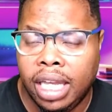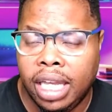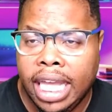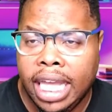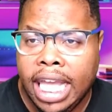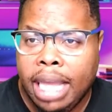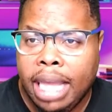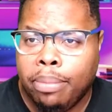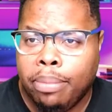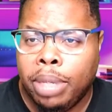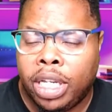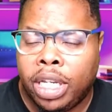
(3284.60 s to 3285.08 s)

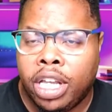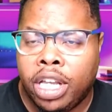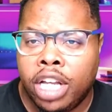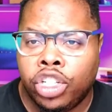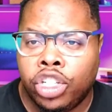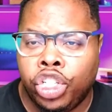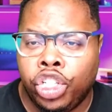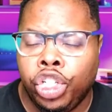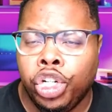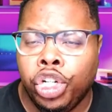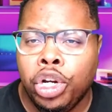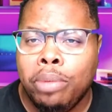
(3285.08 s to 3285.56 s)
because
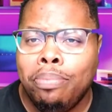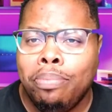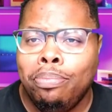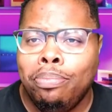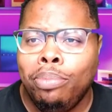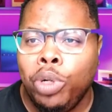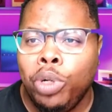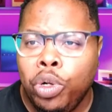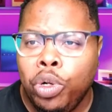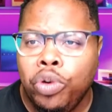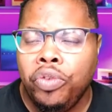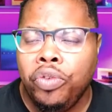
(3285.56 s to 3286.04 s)
you're
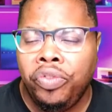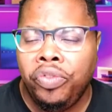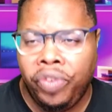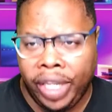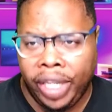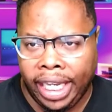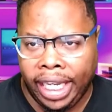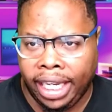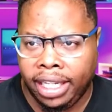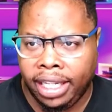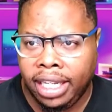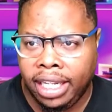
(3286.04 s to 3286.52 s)

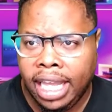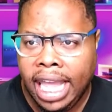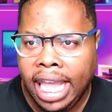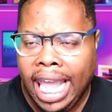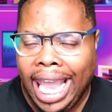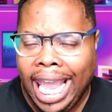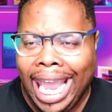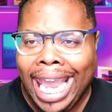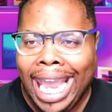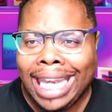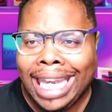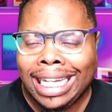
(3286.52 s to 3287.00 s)
moving
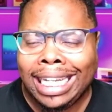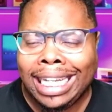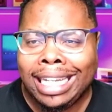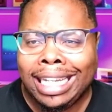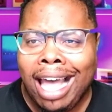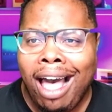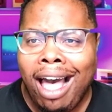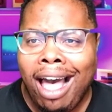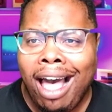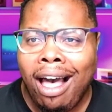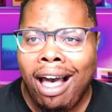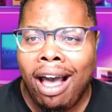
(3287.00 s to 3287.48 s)
and
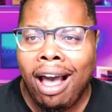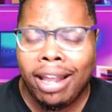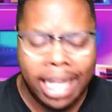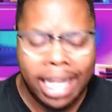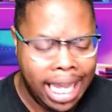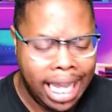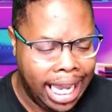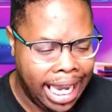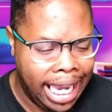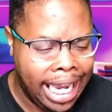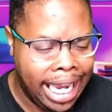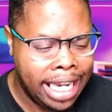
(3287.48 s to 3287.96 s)
God
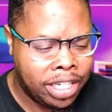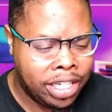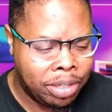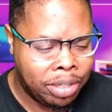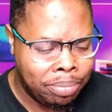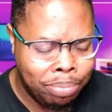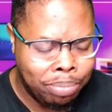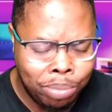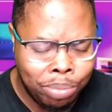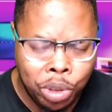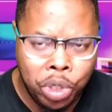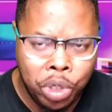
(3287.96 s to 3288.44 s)
is
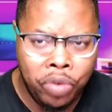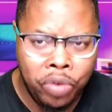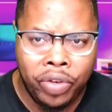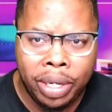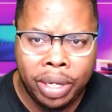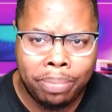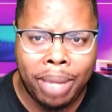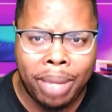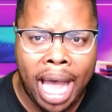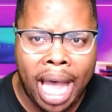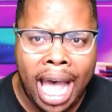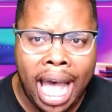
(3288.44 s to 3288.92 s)
moving
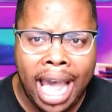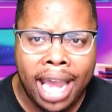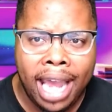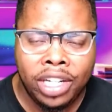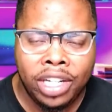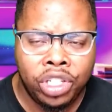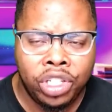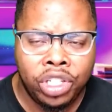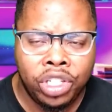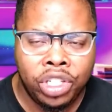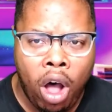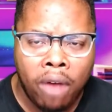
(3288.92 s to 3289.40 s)
behind
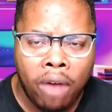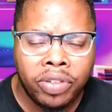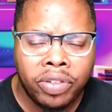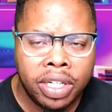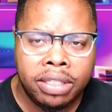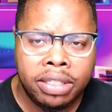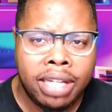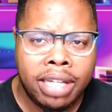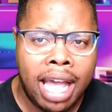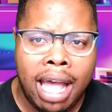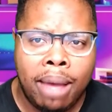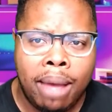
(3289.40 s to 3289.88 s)
you.
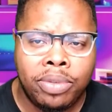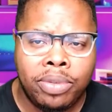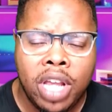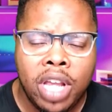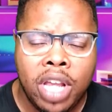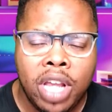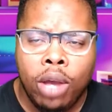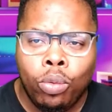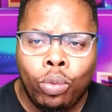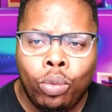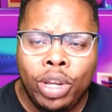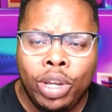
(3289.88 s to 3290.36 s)
Oftentimes,
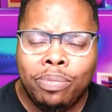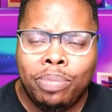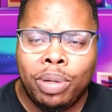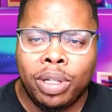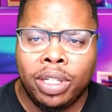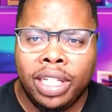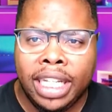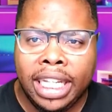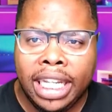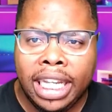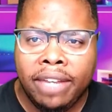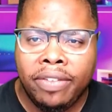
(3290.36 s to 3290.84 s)
we
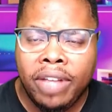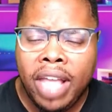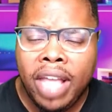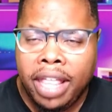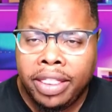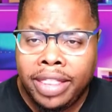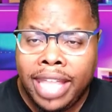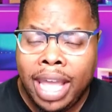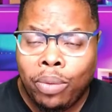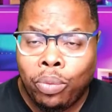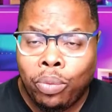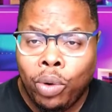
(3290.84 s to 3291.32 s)
believe
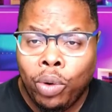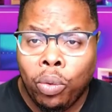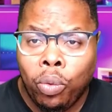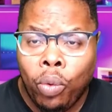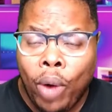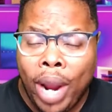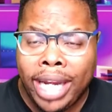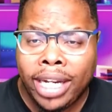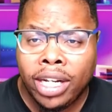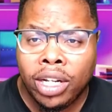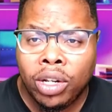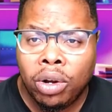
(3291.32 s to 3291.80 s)
that we're
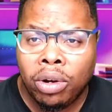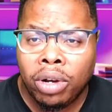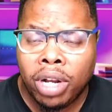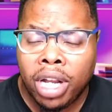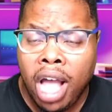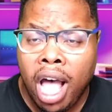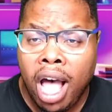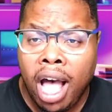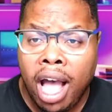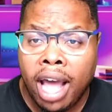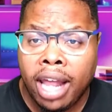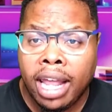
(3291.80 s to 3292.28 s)
waiting on
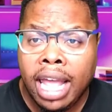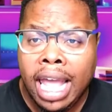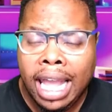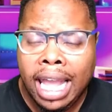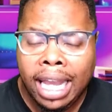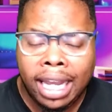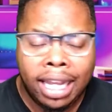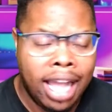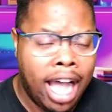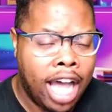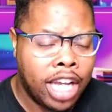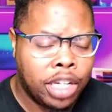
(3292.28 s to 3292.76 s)
God.
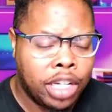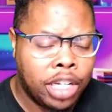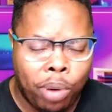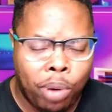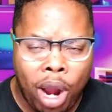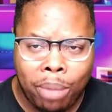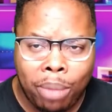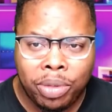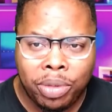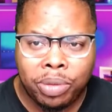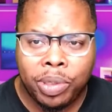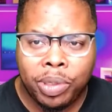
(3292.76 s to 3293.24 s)
God's
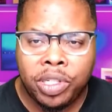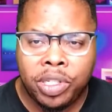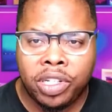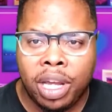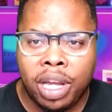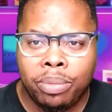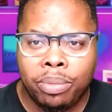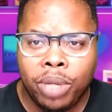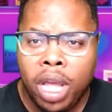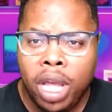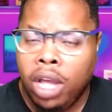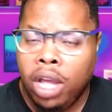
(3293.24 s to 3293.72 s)
promised me
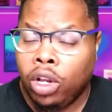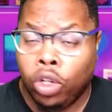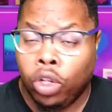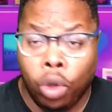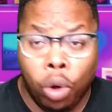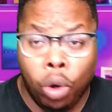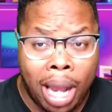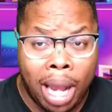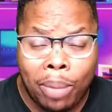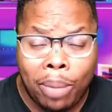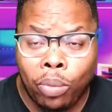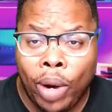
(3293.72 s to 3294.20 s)
something.
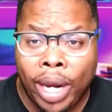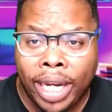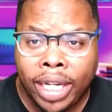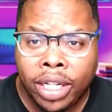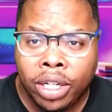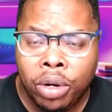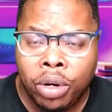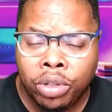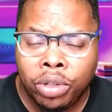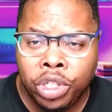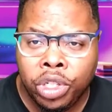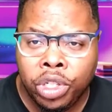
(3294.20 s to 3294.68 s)
Lord, I'm waiting
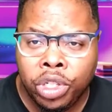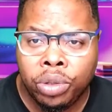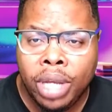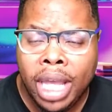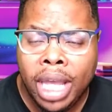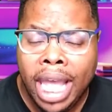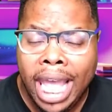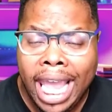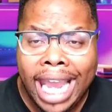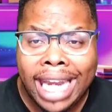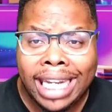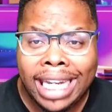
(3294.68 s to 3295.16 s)
on you.
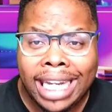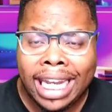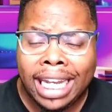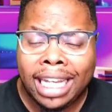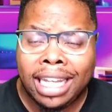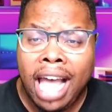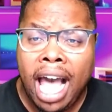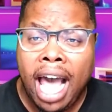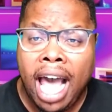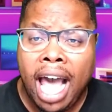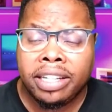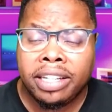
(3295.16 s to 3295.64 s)
And then
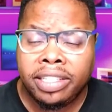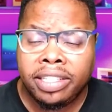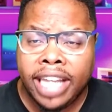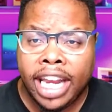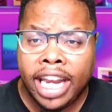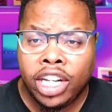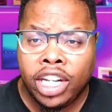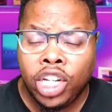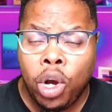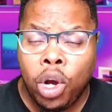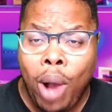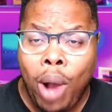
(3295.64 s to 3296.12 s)
God is
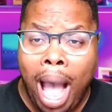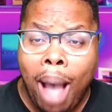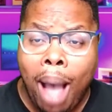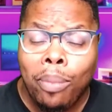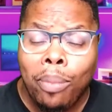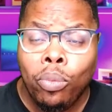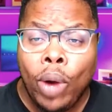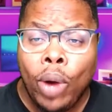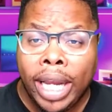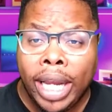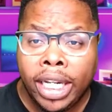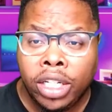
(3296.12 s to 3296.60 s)
saying, No, I'm
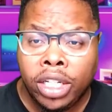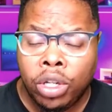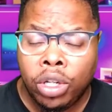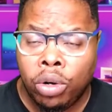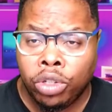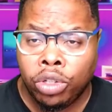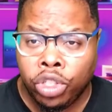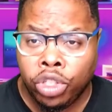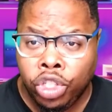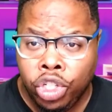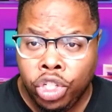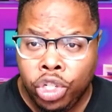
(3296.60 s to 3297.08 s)
waiting on
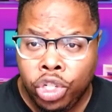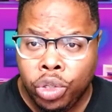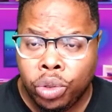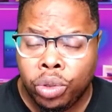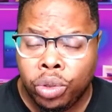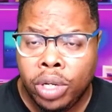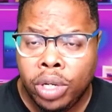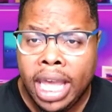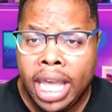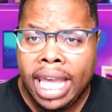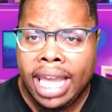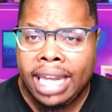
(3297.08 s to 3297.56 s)

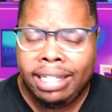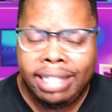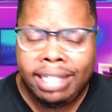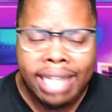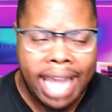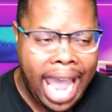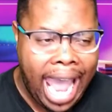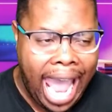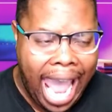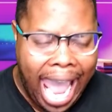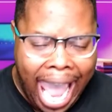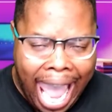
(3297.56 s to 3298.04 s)
you to
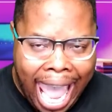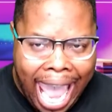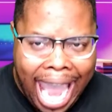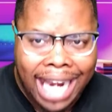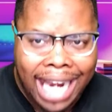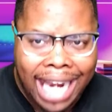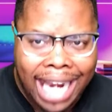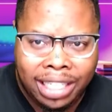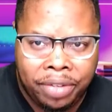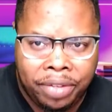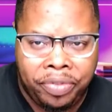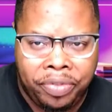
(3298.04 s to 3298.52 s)

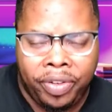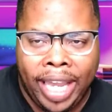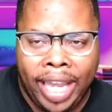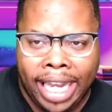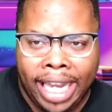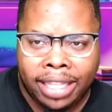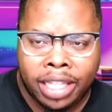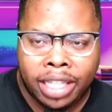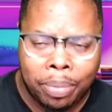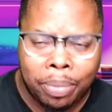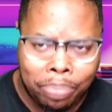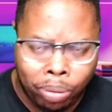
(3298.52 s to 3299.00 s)
activate
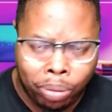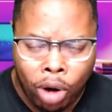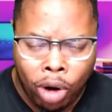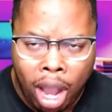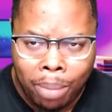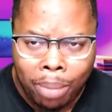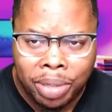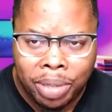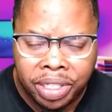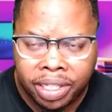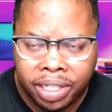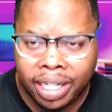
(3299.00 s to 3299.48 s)
the
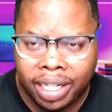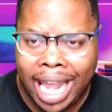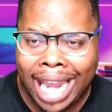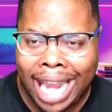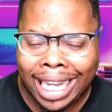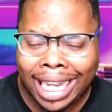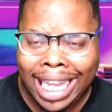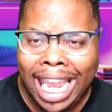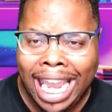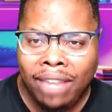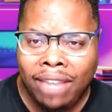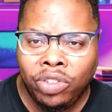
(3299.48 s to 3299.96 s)
promise that I
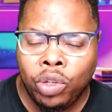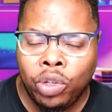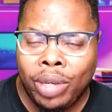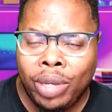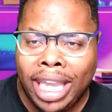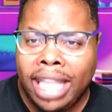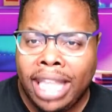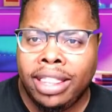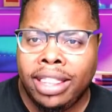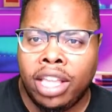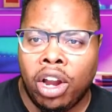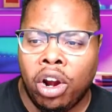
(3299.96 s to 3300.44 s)
gave you
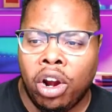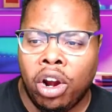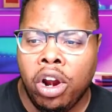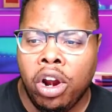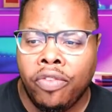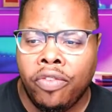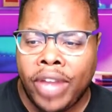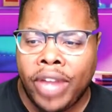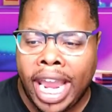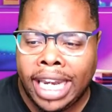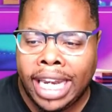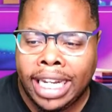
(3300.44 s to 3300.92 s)
in the earth,
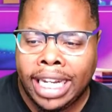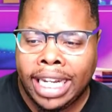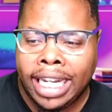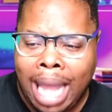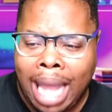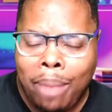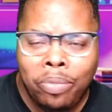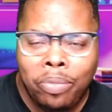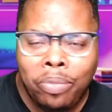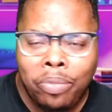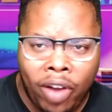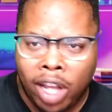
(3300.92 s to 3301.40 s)
and then
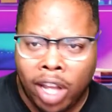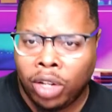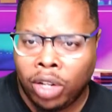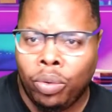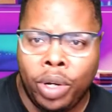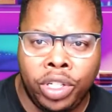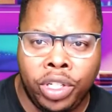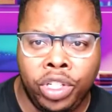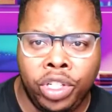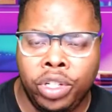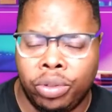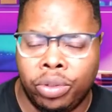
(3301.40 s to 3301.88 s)
I'm
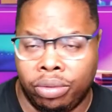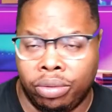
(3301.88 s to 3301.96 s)
following you.